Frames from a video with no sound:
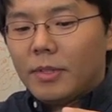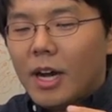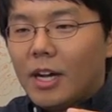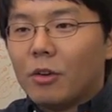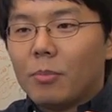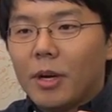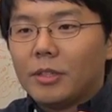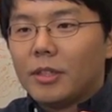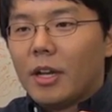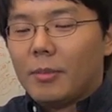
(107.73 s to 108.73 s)
other
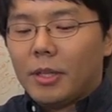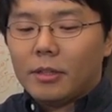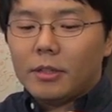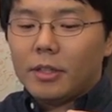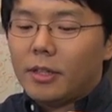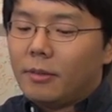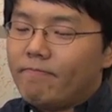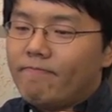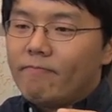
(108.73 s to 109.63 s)
parts, I mean the